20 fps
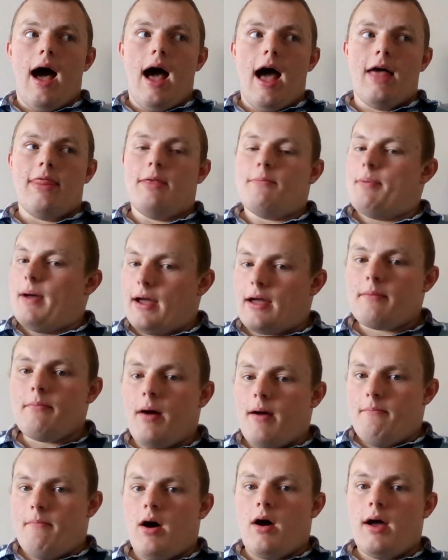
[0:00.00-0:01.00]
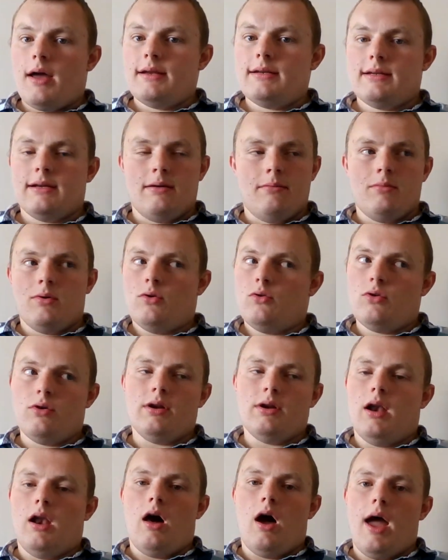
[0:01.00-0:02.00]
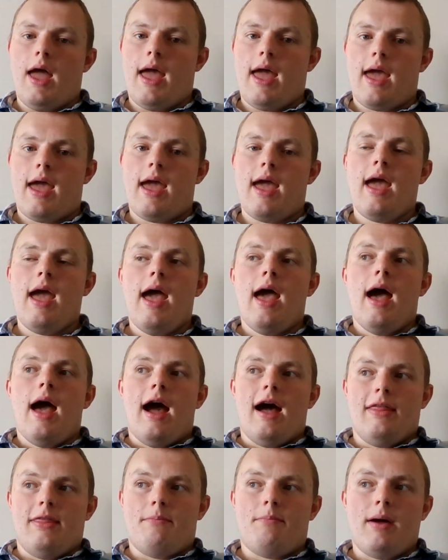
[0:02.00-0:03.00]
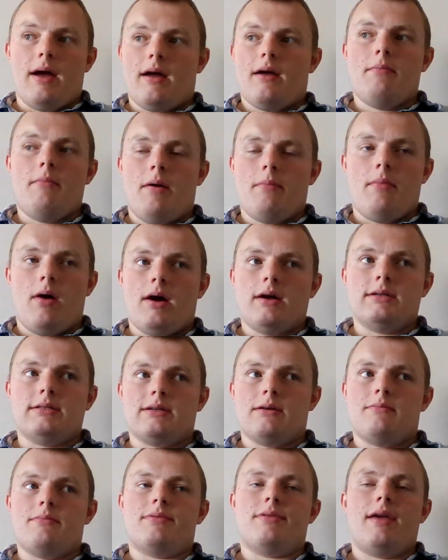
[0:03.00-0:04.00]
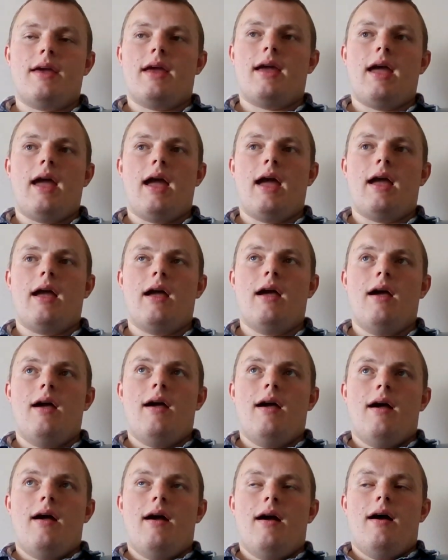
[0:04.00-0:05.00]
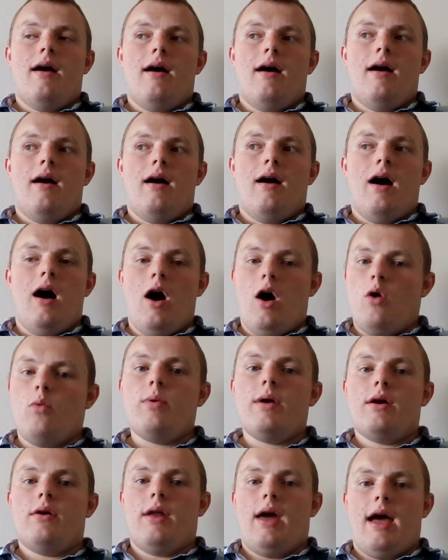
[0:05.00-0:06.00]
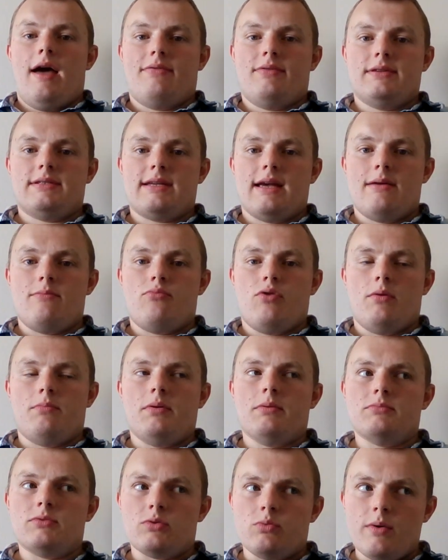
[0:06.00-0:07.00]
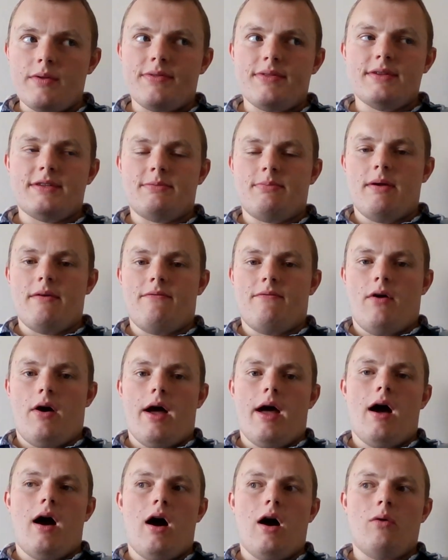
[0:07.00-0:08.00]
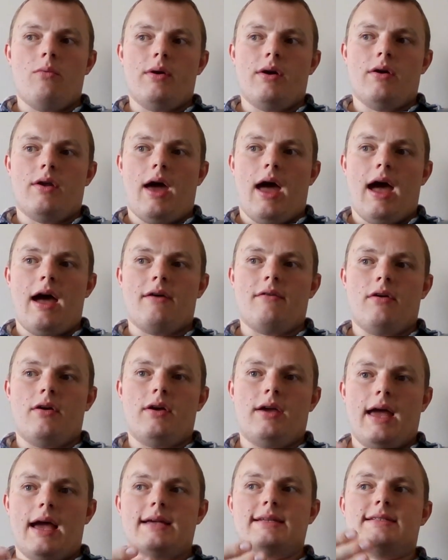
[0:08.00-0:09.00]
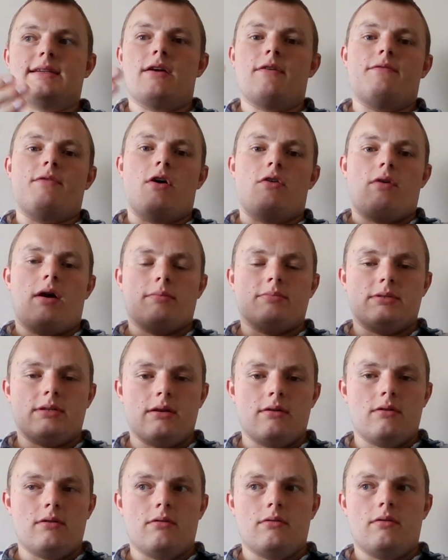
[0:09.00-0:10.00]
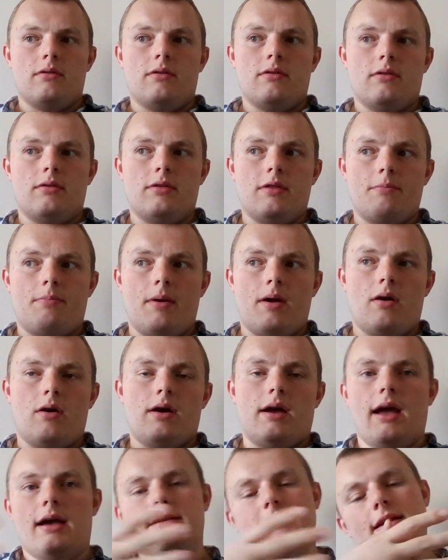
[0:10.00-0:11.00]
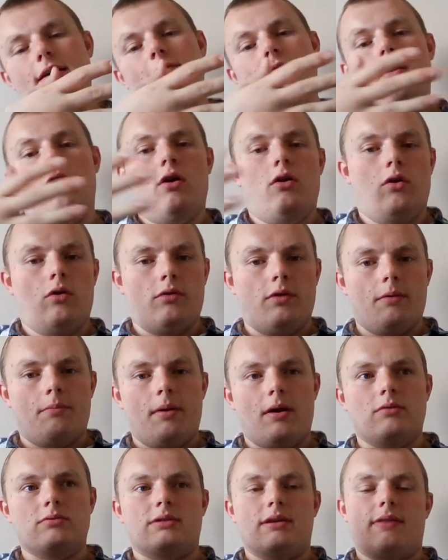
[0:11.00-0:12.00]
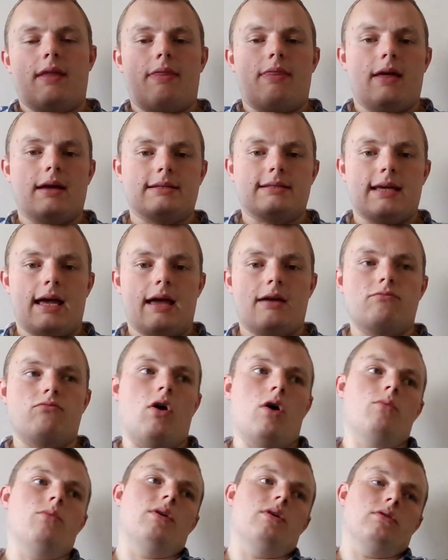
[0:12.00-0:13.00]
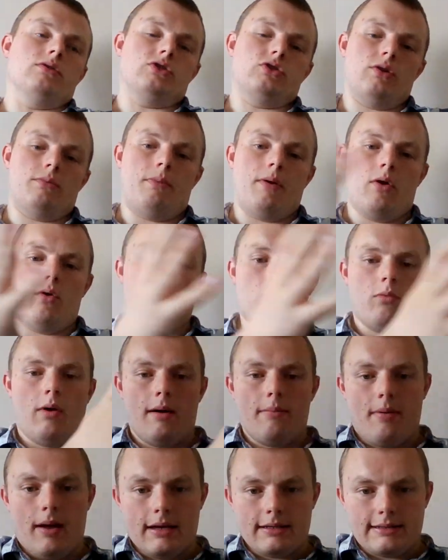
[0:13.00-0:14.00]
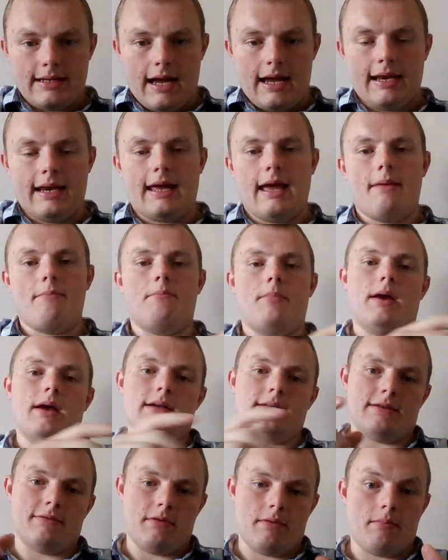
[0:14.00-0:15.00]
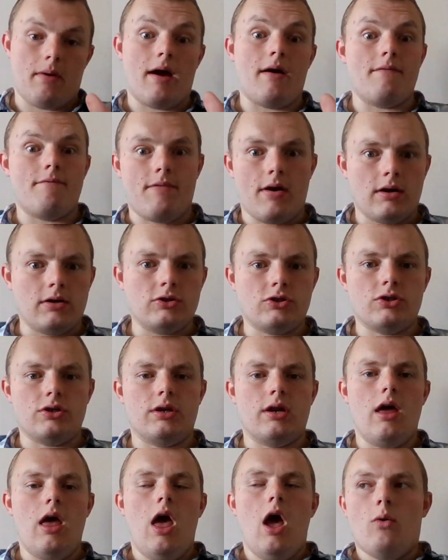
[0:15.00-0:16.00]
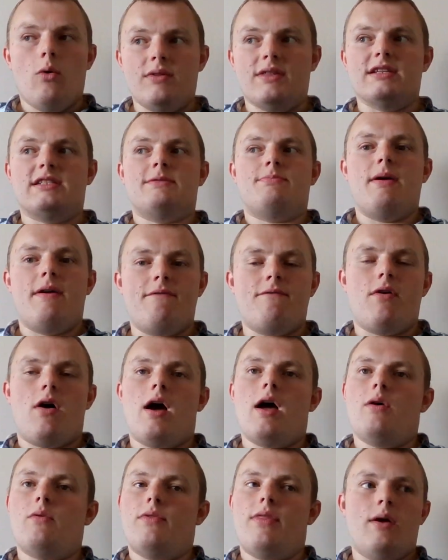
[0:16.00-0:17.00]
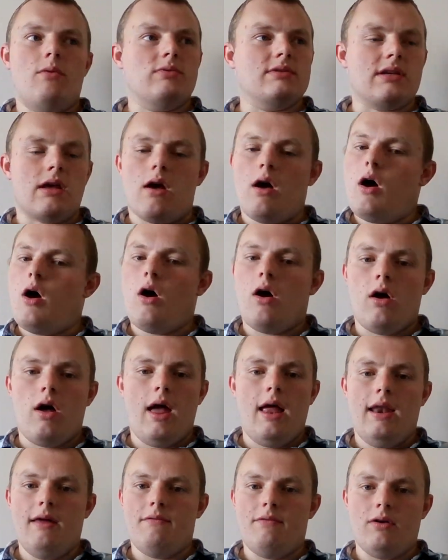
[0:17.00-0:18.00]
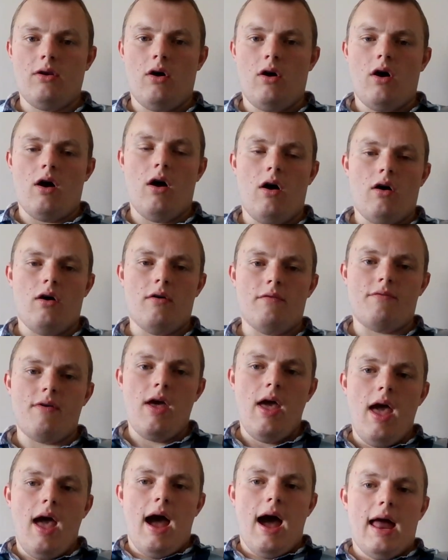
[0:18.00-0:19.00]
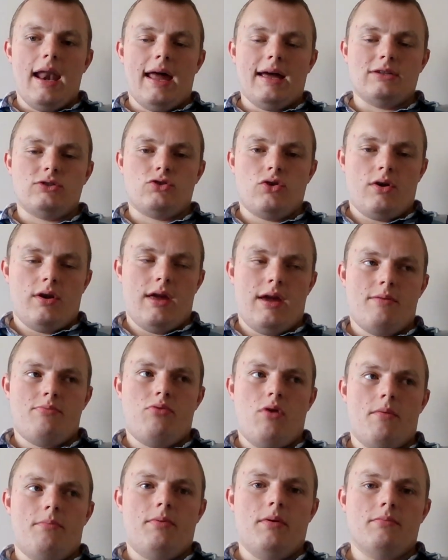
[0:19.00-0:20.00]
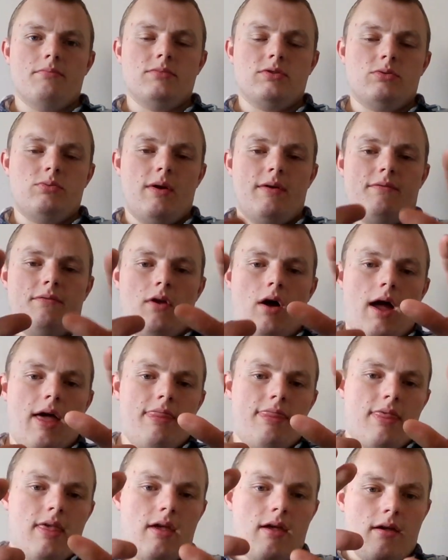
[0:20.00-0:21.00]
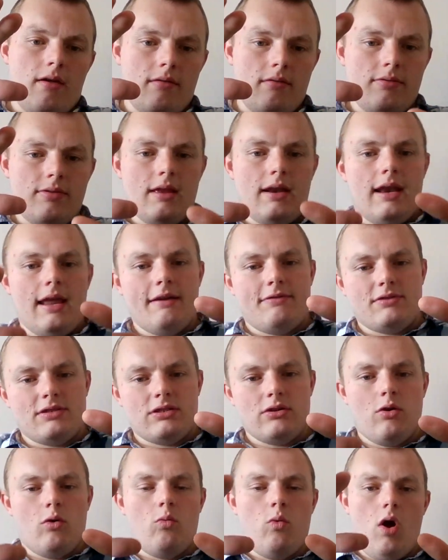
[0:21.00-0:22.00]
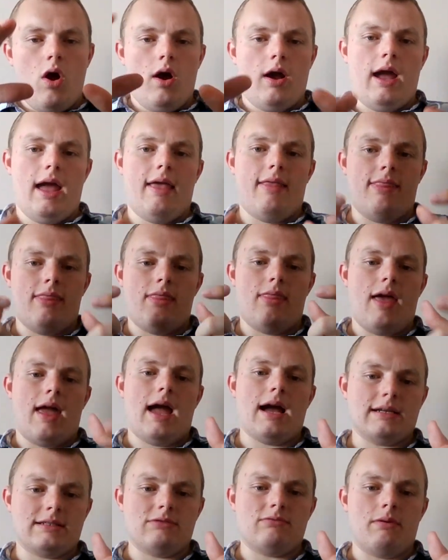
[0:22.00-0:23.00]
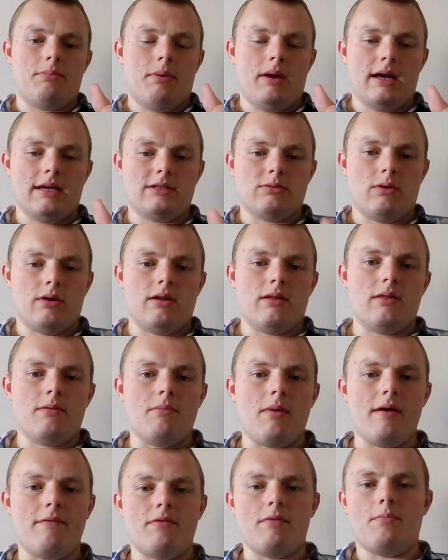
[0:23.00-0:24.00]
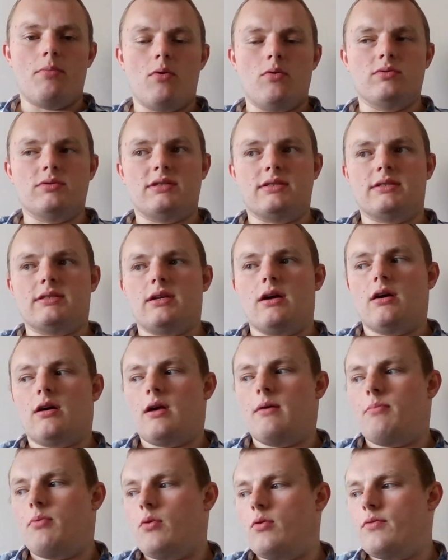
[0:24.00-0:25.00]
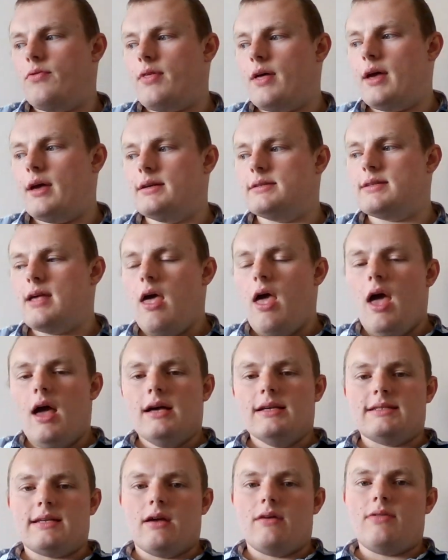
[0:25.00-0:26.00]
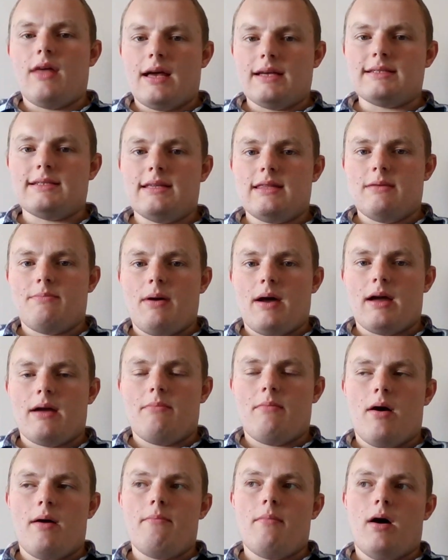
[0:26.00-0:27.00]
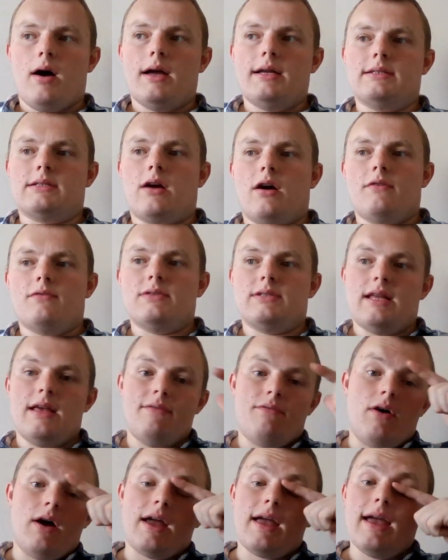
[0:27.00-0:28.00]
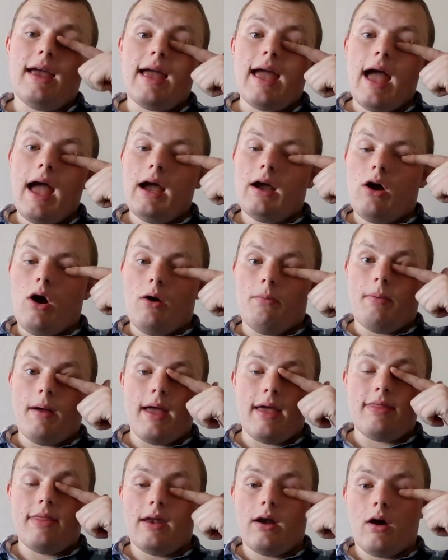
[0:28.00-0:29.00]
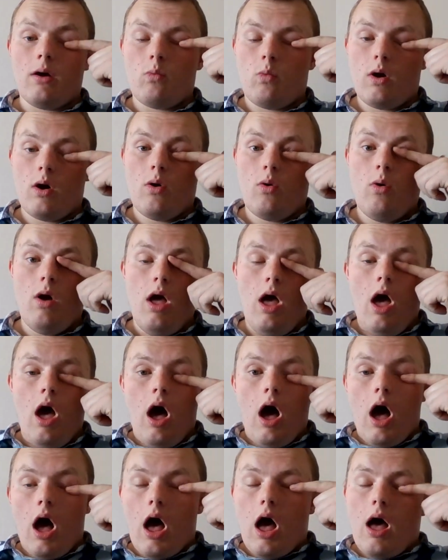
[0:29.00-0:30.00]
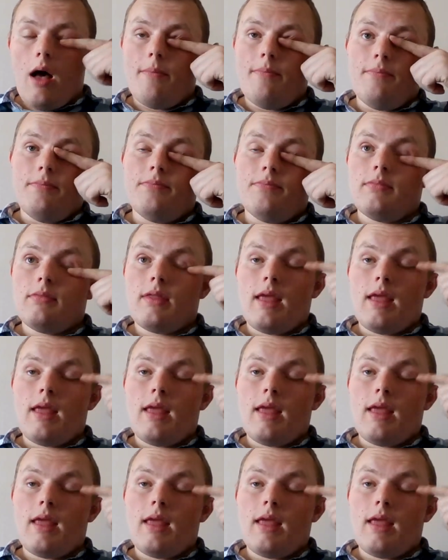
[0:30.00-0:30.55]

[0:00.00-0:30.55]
at the back of my mind, and I'm not going to lie here, at the back of my mind I'm thinking, are we going to have the same problems with the Spitfire? Are we going to get so far up to the build, get so far along the build, and then they say, right, we've got to strip it all the way back down again because of a malfunction? With the Spitfire there was a hell of a lot of electronic problems with, like, the lifts not working. They had to replace one of the motherboards, the circuit board things. So that's at the back of my mind. Obviously if I can get a copy then I will. I'm